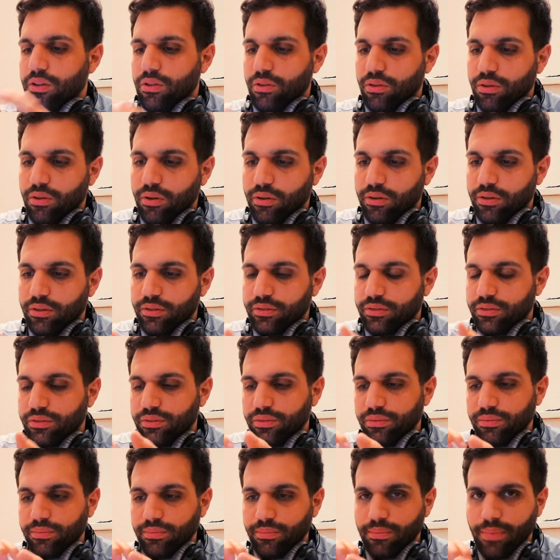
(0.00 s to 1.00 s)
learn
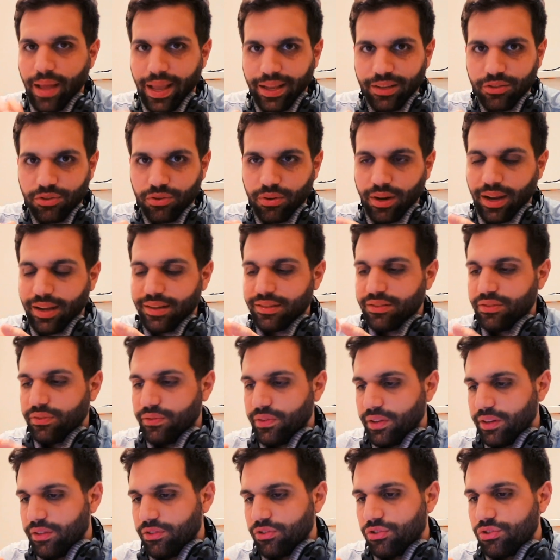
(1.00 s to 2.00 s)
to make tracks,
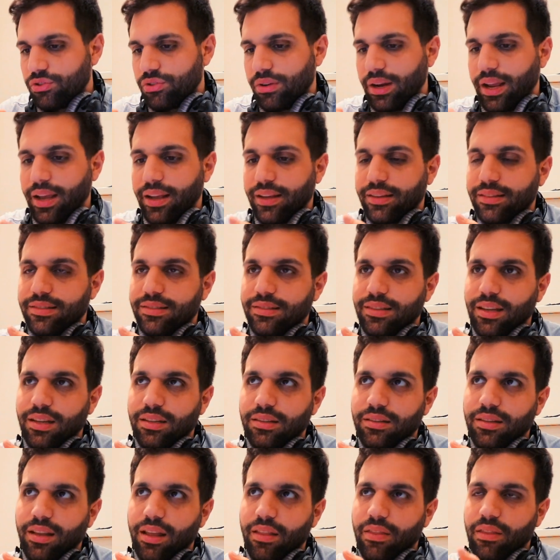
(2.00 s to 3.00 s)
finish tracks,
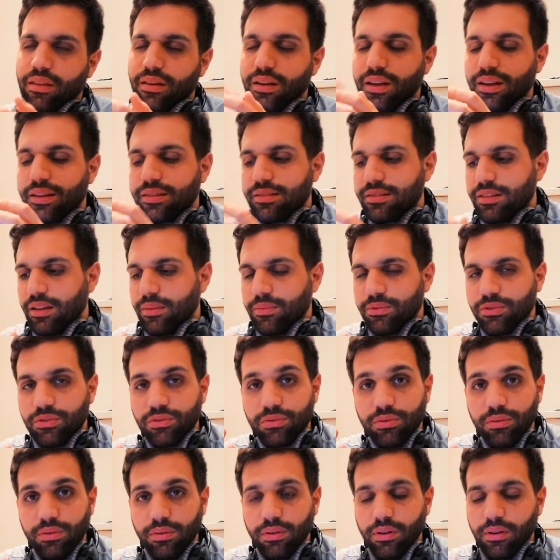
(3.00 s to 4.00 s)
and then the next step is
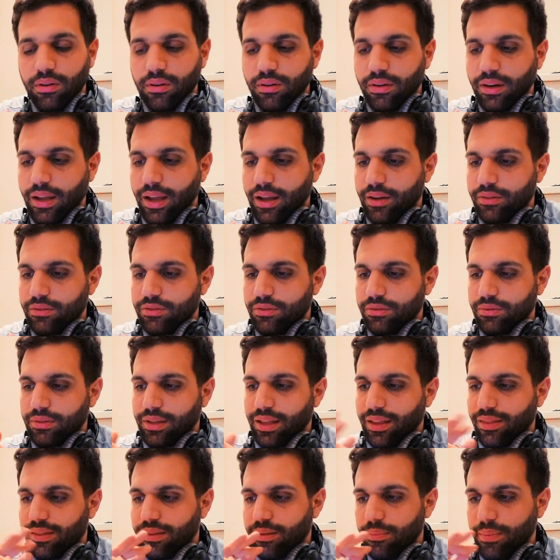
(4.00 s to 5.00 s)
to learn how to
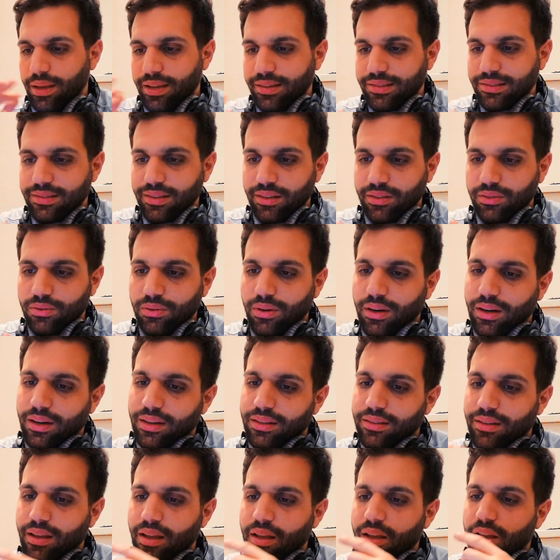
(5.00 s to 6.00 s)
get the mixing
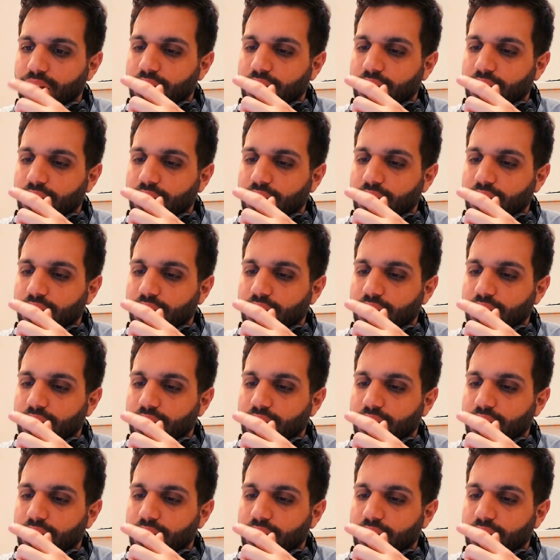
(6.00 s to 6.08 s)
right,